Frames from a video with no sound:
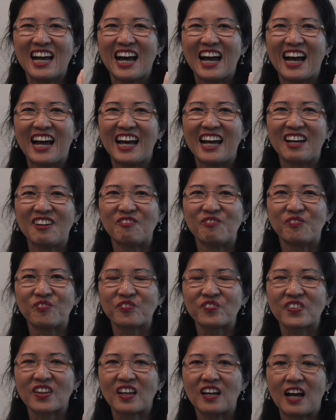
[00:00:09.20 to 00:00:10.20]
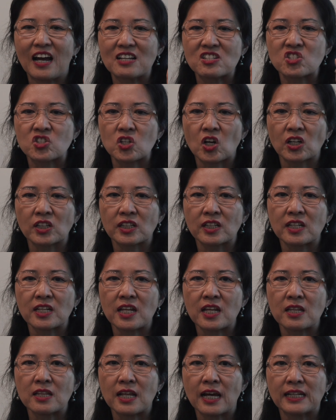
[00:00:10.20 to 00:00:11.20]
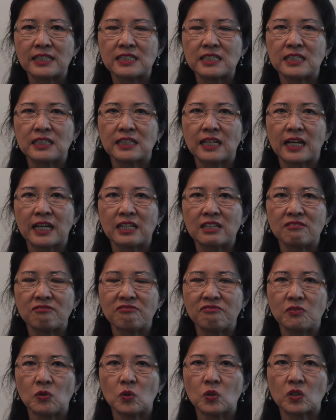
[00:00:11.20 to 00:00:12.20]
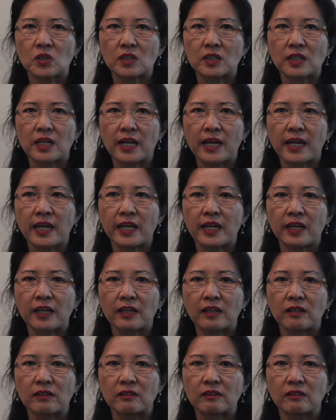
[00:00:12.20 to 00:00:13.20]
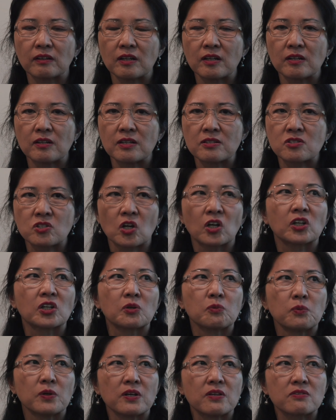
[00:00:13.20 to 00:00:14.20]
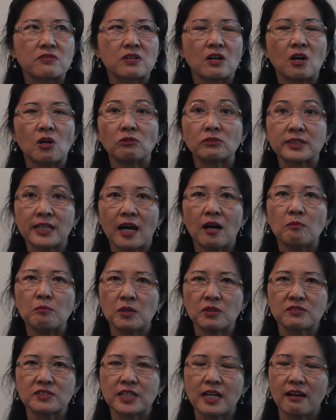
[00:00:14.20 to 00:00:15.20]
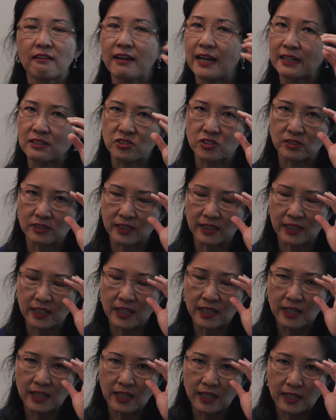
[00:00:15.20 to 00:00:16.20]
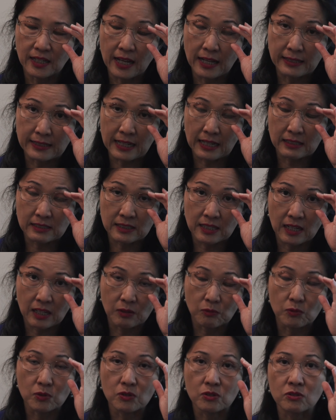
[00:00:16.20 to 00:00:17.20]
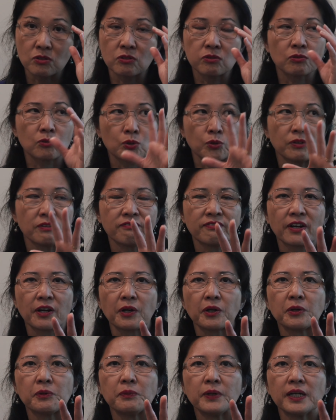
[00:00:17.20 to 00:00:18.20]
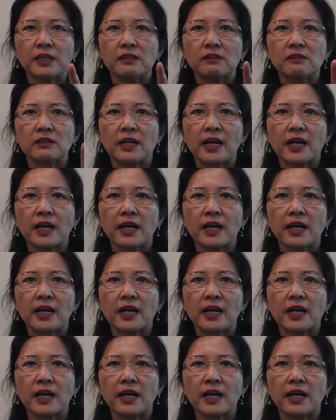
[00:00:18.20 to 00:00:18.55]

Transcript: I started in 1994, and it started with a hotel motel actually. At that time, was doing very well,